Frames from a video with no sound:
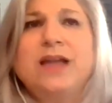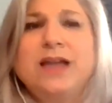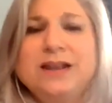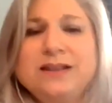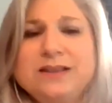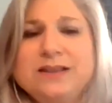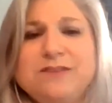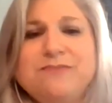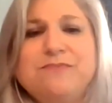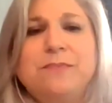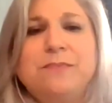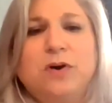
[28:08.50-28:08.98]
I'd
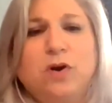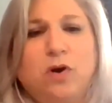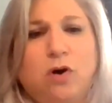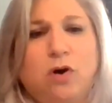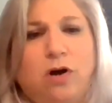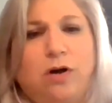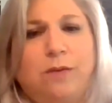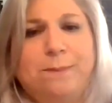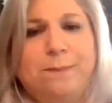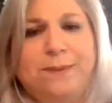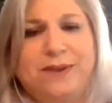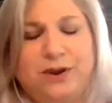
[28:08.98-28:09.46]
give him a
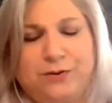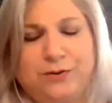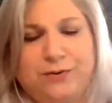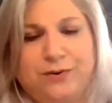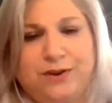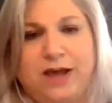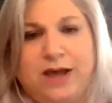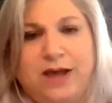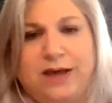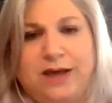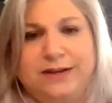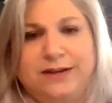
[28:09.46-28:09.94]
call
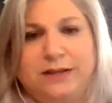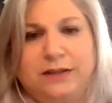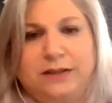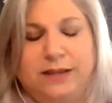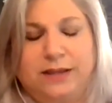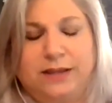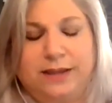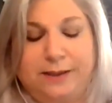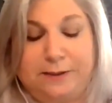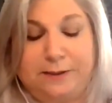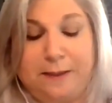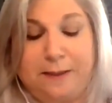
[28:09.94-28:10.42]

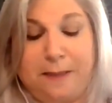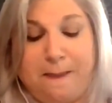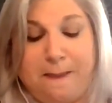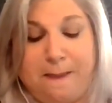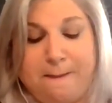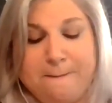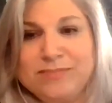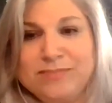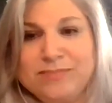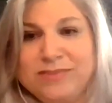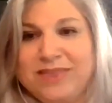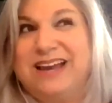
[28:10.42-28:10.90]
periodically.
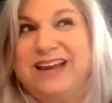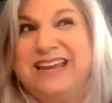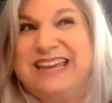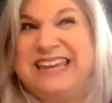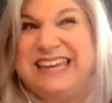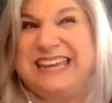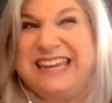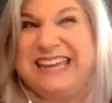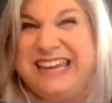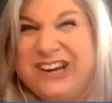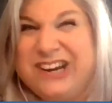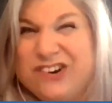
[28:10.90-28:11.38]
A
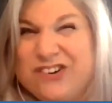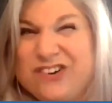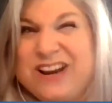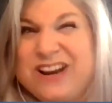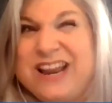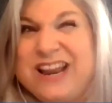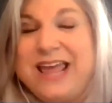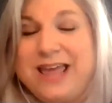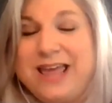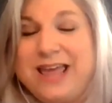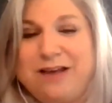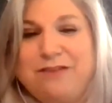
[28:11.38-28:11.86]
year and
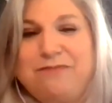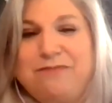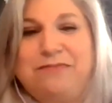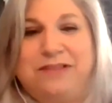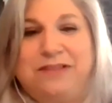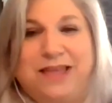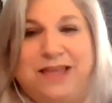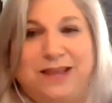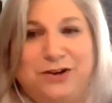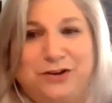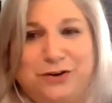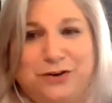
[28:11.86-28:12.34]
a half
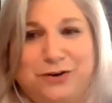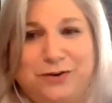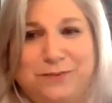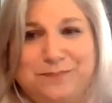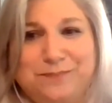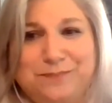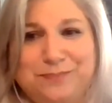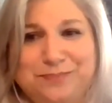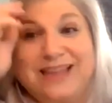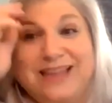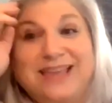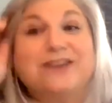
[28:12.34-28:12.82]
later,
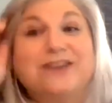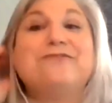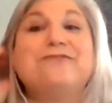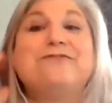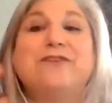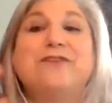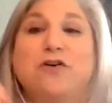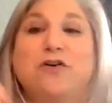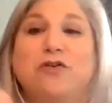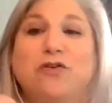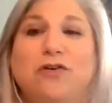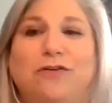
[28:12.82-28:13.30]
I get a
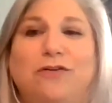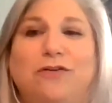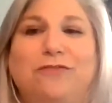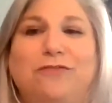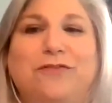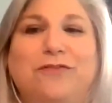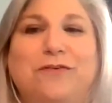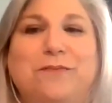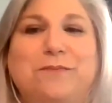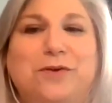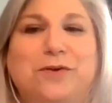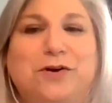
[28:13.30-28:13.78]
phone call
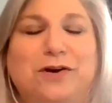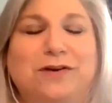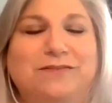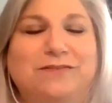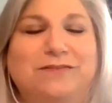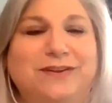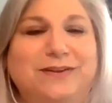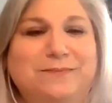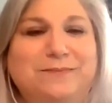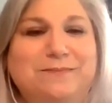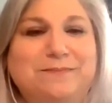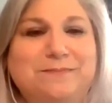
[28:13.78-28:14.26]
from
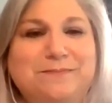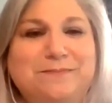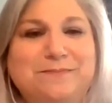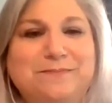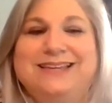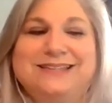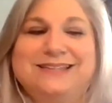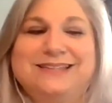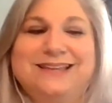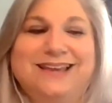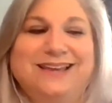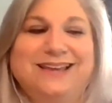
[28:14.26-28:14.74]
Marvin. He
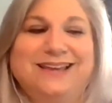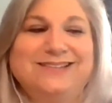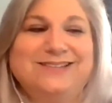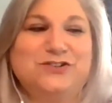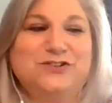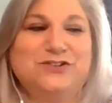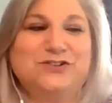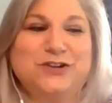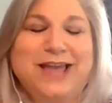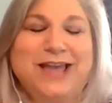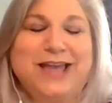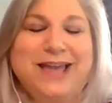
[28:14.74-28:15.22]
says,
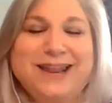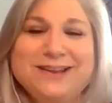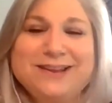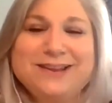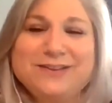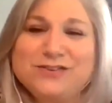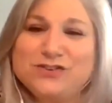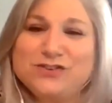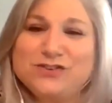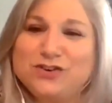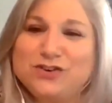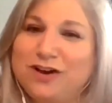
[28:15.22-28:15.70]

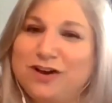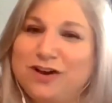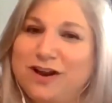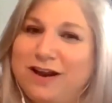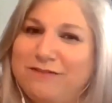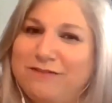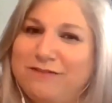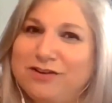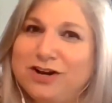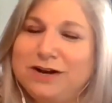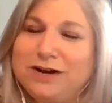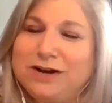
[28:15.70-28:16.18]
Janice, you're
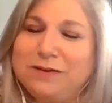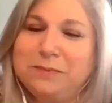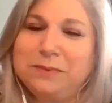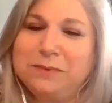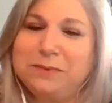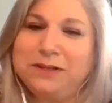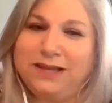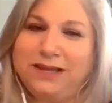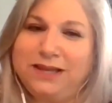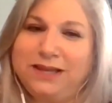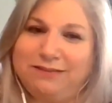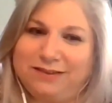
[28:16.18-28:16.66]
never going to
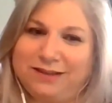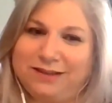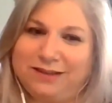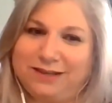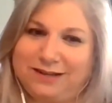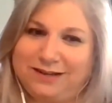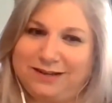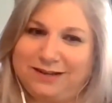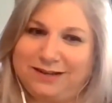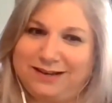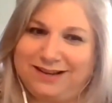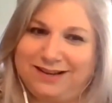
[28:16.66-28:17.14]
believe it.
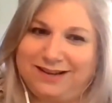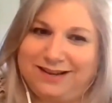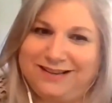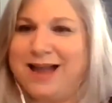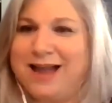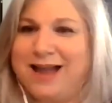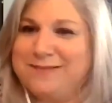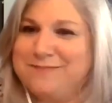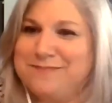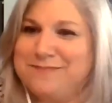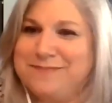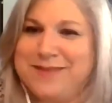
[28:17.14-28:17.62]

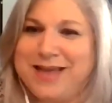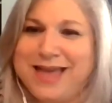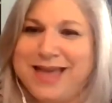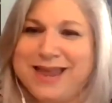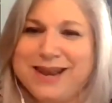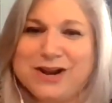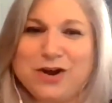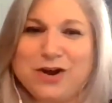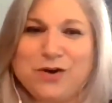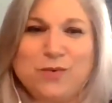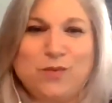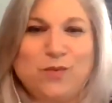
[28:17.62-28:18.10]
I
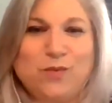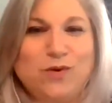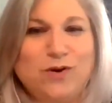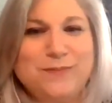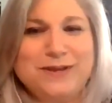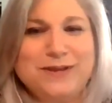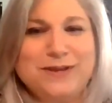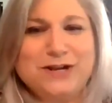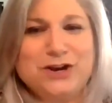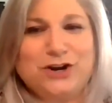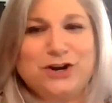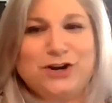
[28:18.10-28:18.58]
met a
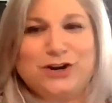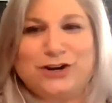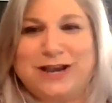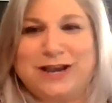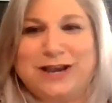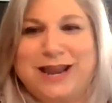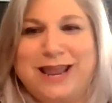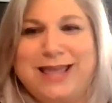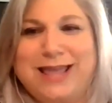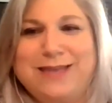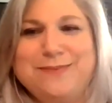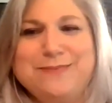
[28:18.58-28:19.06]
woman. Her
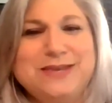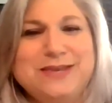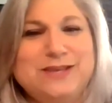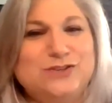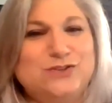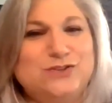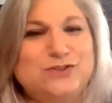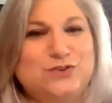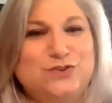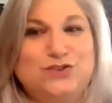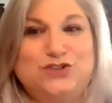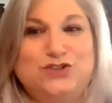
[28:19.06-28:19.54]
name
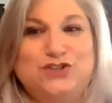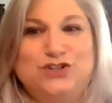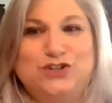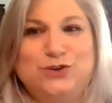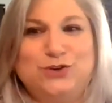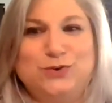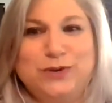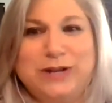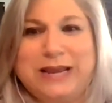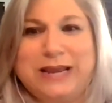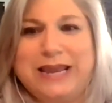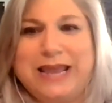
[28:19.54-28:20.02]
is
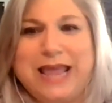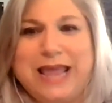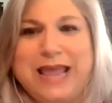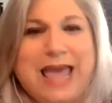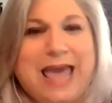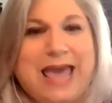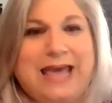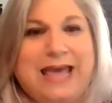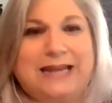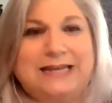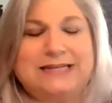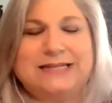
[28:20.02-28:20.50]
Judy,
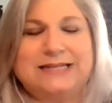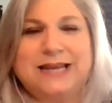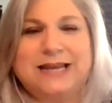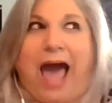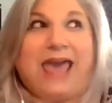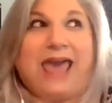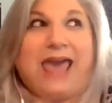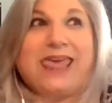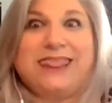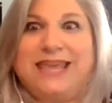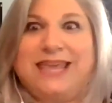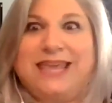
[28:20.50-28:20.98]
and
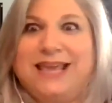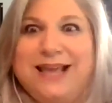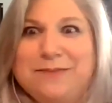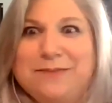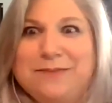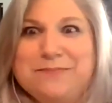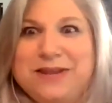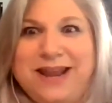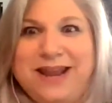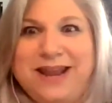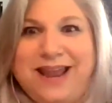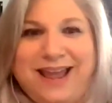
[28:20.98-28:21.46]
I think
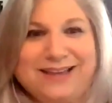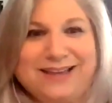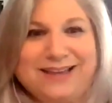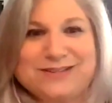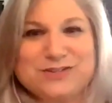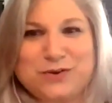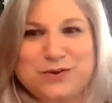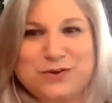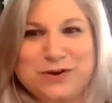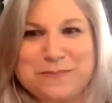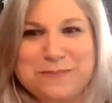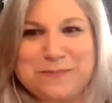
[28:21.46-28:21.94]
I'm going to
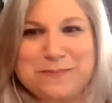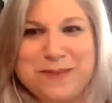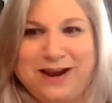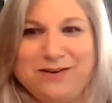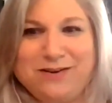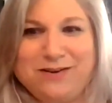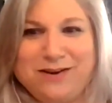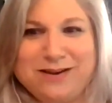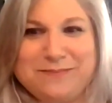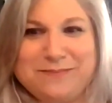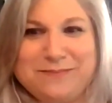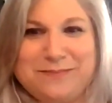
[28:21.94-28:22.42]
ask her to
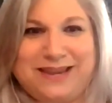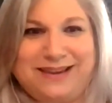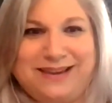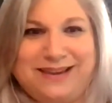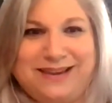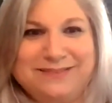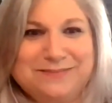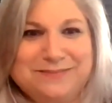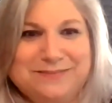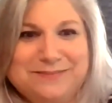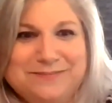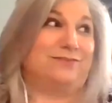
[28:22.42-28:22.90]
marry
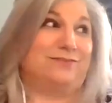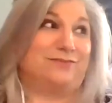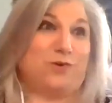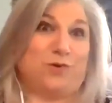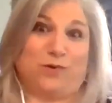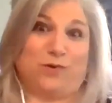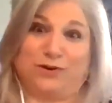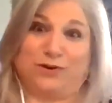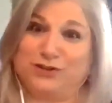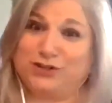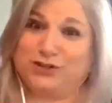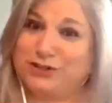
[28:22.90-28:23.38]
me. Of
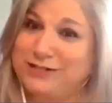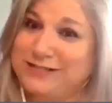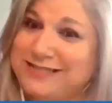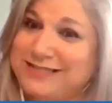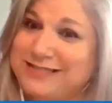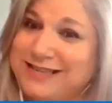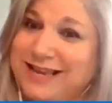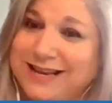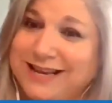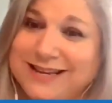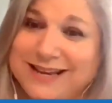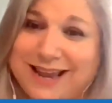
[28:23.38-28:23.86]
course, she
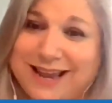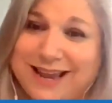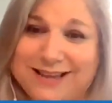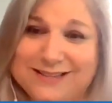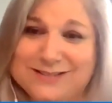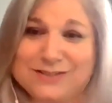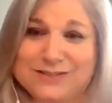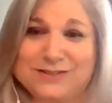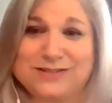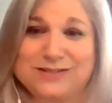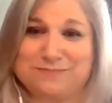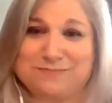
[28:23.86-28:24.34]
said
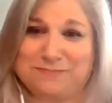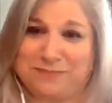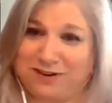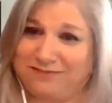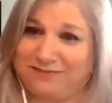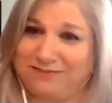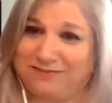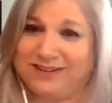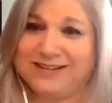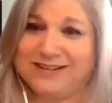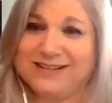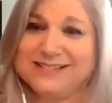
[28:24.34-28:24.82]
yes, because
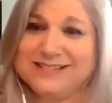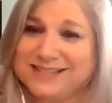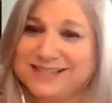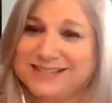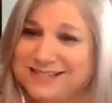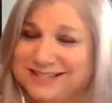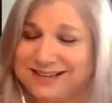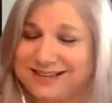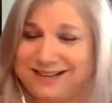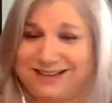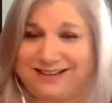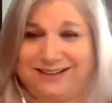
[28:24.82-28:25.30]
Marvin is a
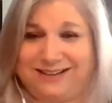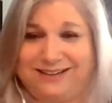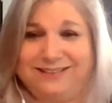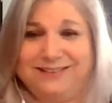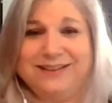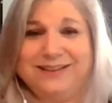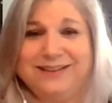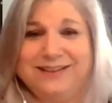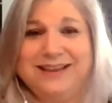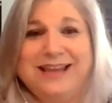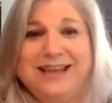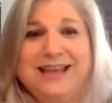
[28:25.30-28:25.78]

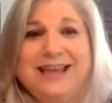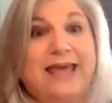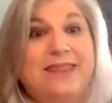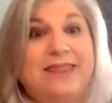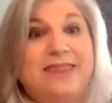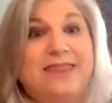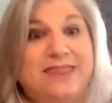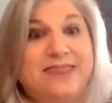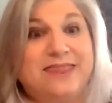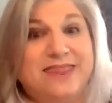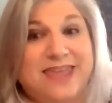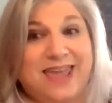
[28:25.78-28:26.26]
doll.
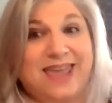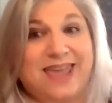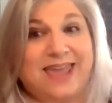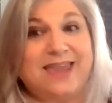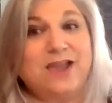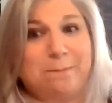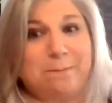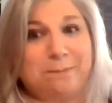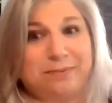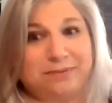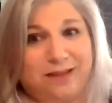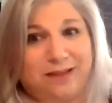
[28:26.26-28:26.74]
And they
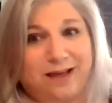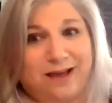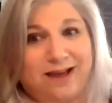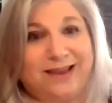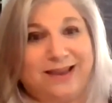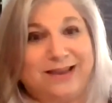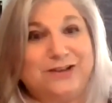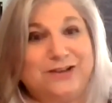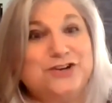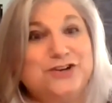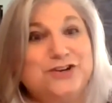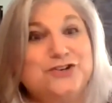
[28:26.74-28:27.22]

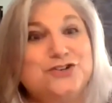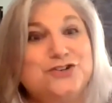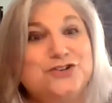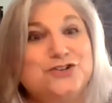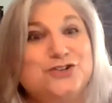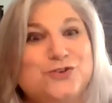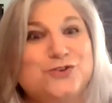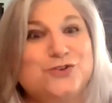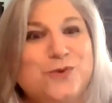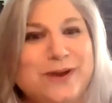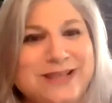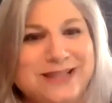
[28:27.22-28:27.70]
applied
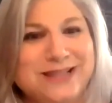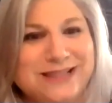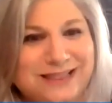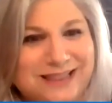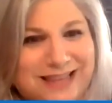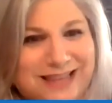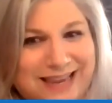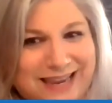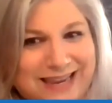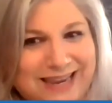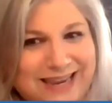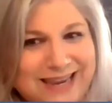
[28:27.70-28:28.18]

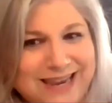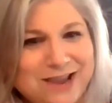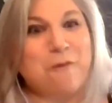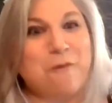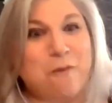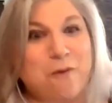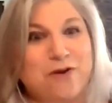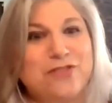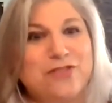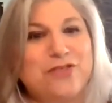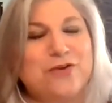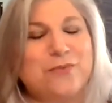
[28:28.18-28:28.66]
jointly
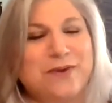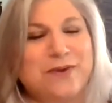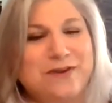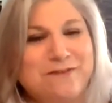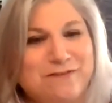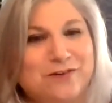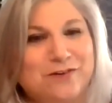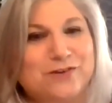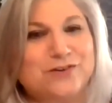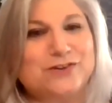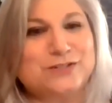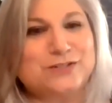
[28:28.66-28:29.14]
for the
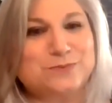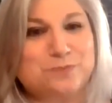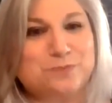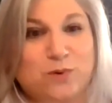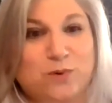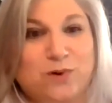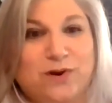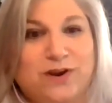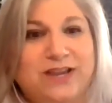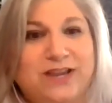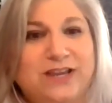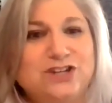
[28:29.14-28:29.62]
reverse
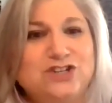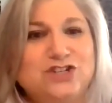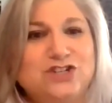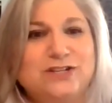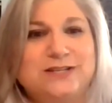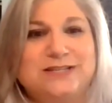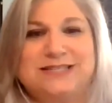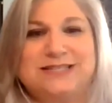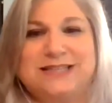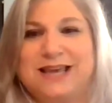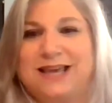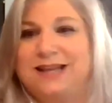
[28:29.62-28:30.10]
mortgage.
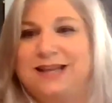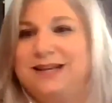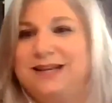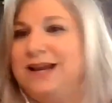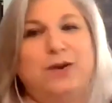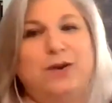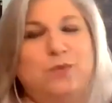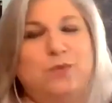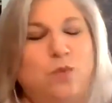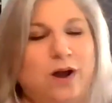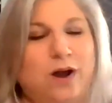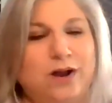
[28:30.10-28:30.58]
He said,
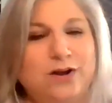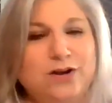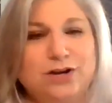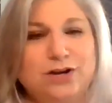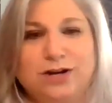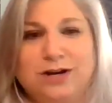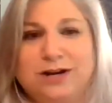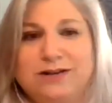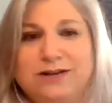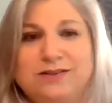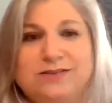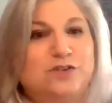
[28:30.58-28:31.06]
I want
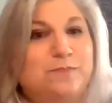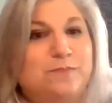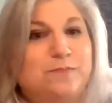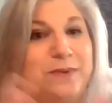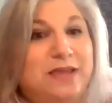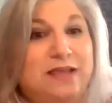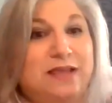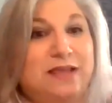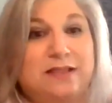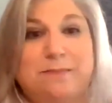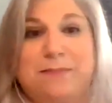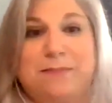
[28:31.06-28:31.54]
her to
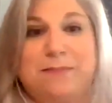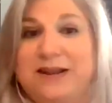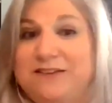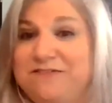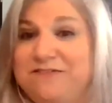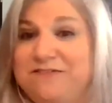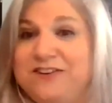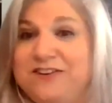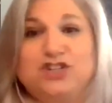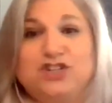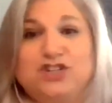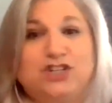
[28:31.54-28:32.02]
be the
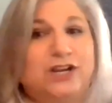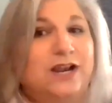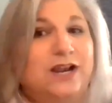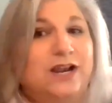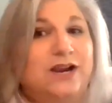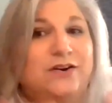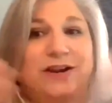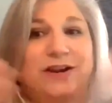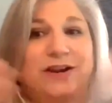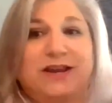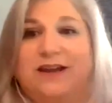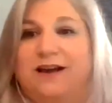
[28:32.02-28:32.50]

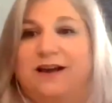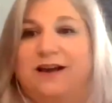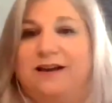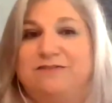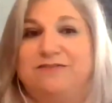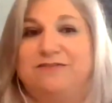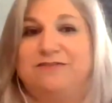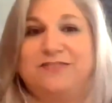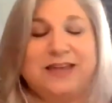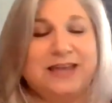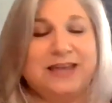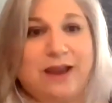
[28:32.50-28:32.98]
beneficiary
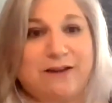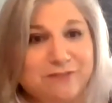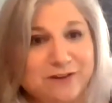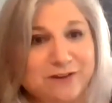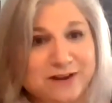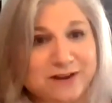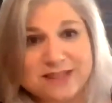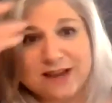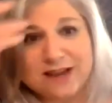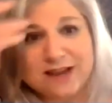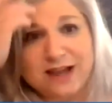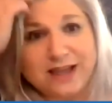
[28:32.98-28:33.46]
of
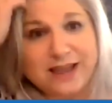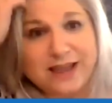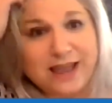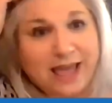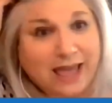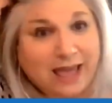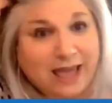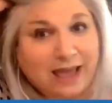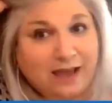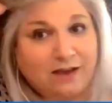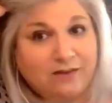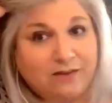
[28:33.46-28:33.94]
everything I
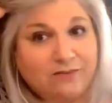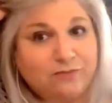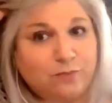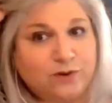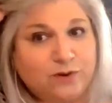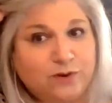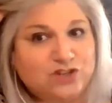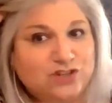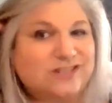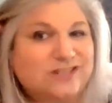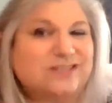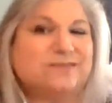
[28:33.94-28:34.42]
have,
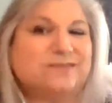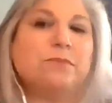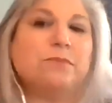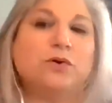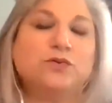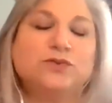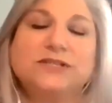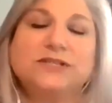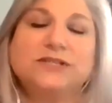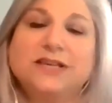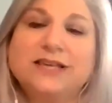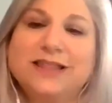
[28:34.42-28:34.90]
which is
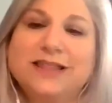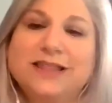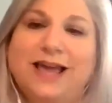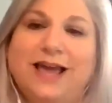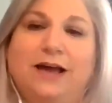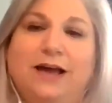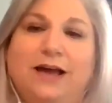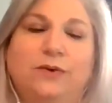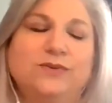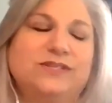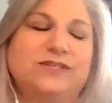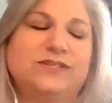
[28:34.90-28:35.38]
mostly the
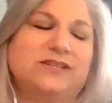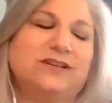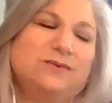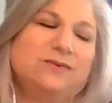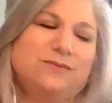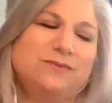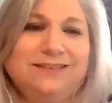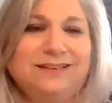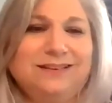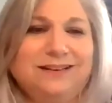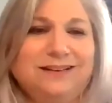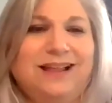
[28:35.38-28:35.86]
house,
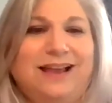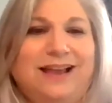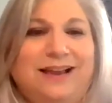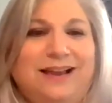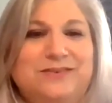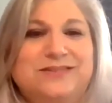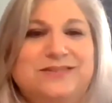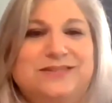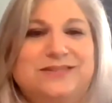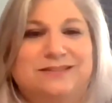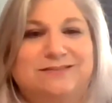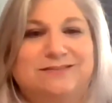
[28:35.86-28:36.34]
a little
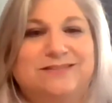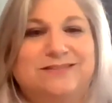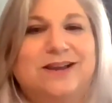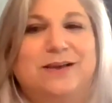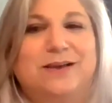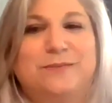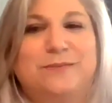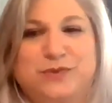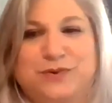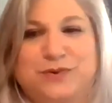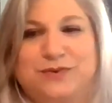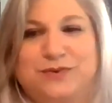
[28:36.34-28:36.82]
house in
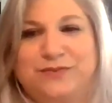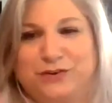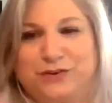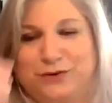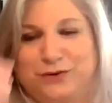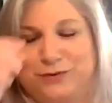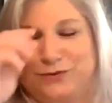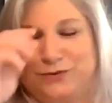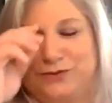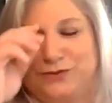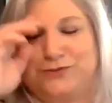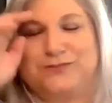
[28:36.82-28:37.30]
Toms River,
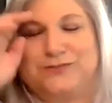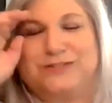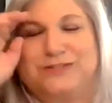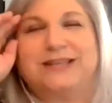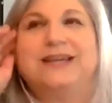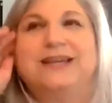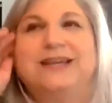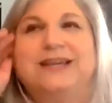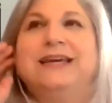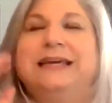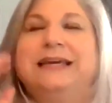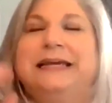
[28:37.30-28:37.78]
New
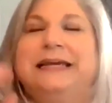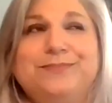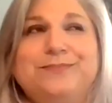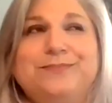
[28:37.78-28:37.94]
Jersey.